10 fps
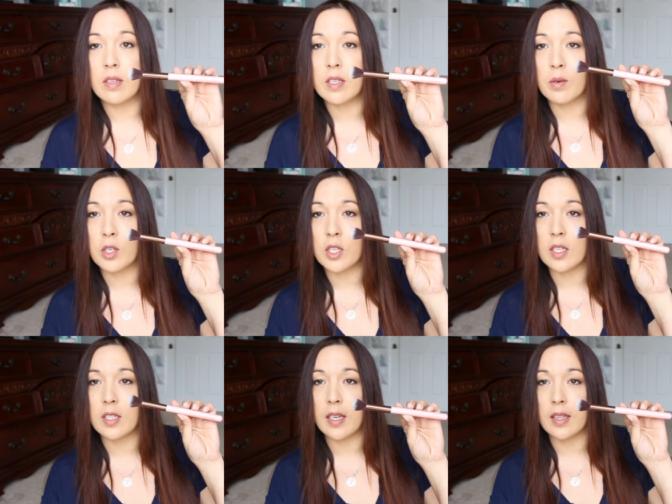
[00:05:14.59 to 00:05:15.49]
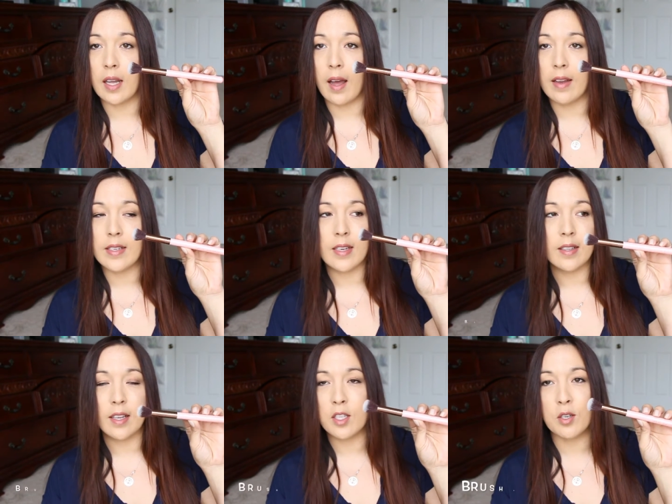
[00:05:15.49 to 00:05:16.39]
So it just looks like that.
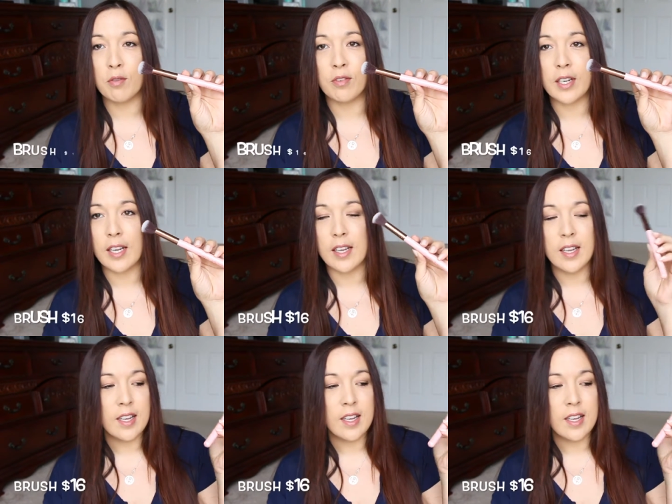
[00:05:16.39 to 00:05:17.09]
That's so funny.